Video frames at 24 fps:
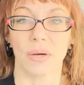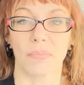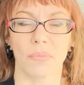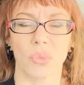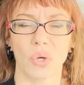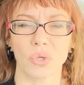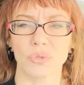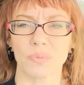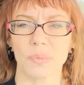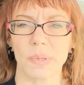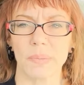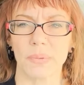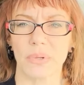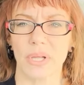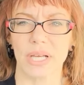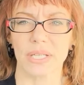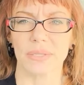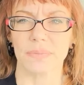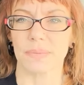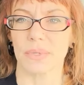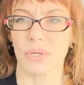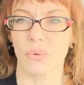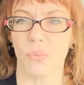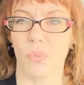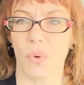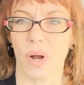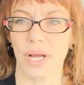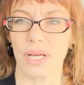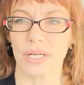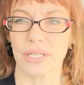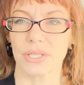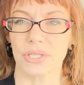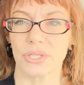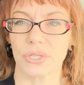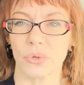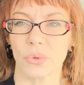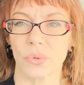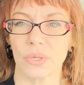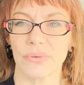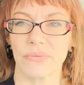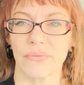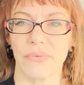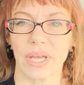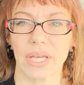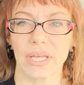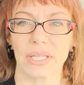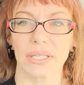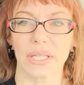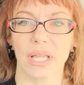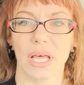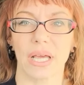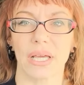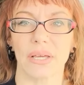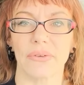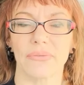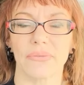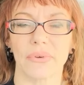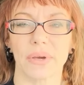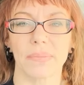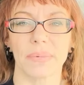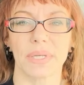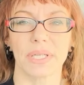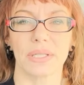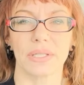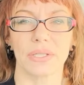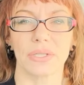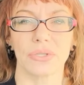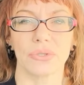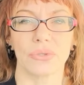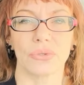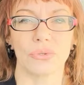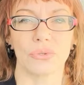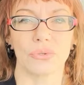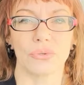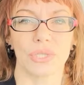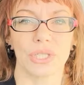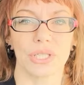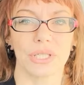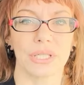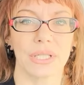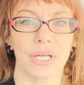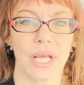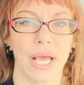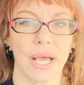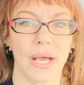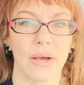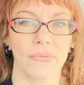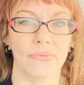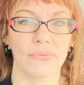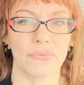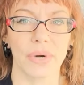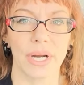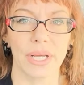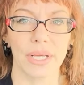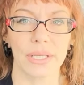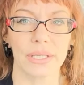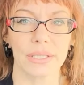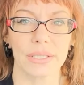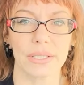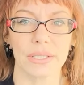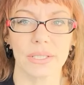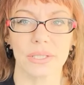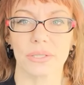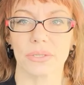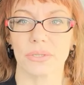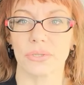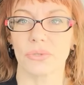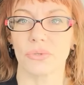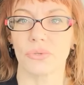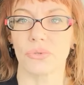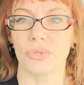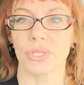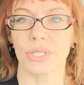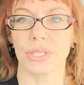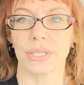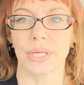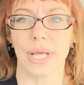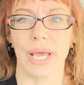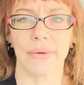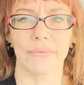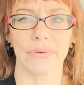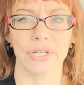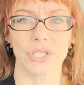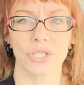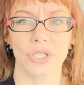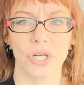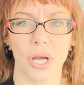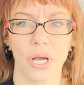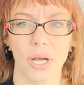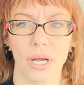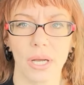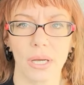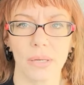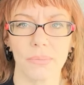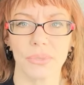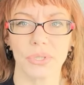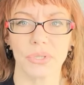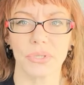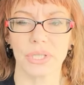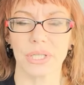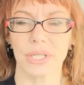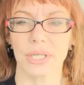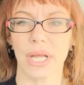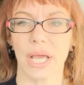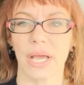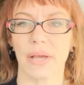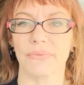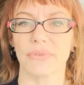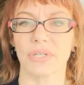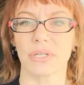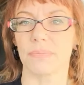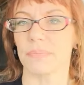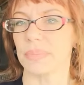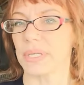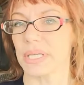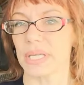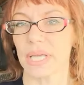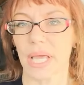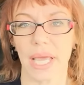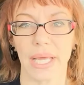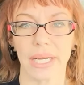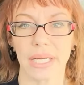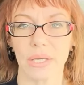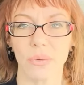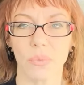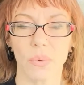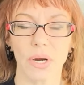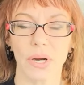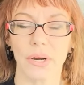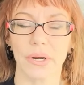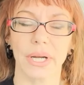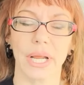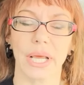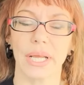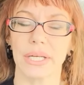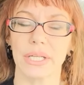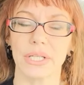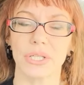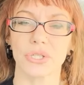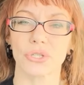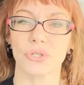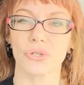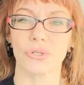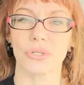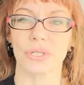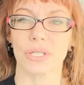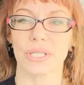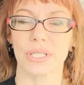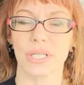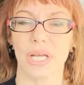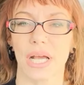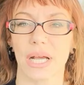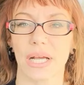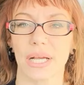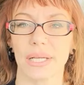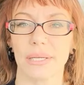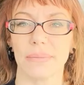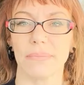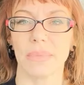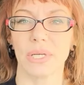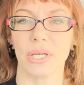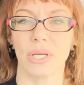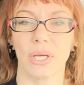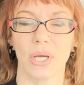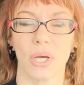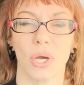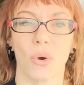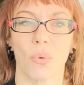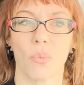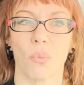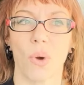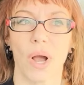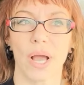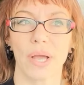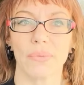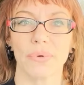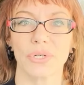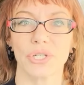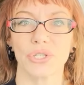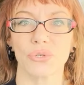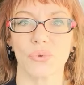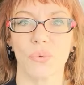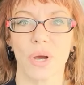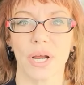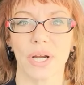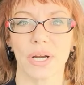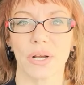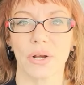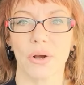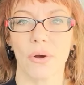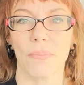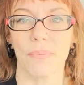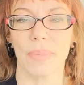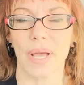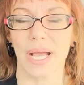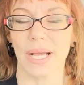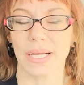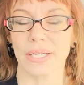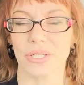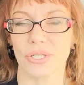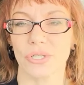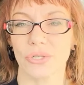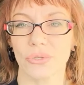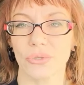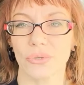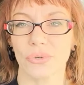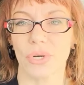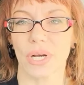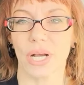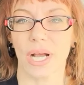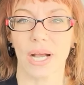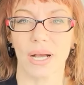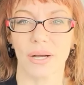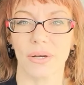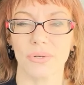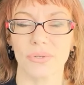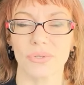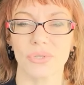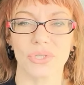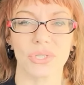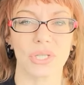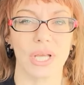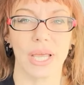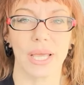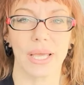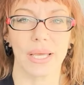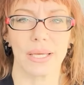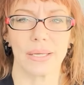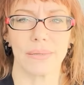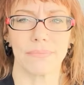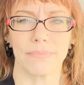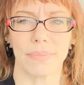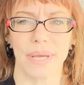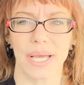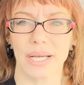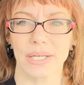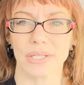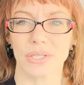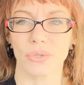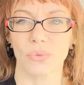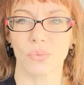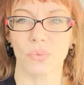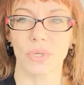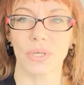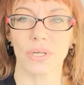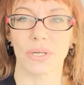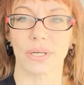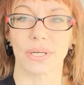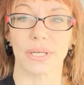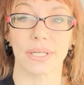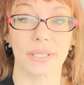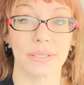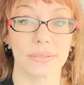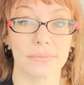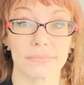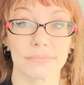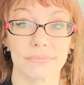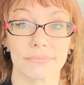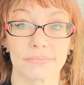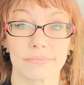Most people ask me, why did you quit van life? I mean, you didn't have rent, you didn't have a job, you didn't have to be anywhere at any certain time. Why would you want to go back to a house and back to work?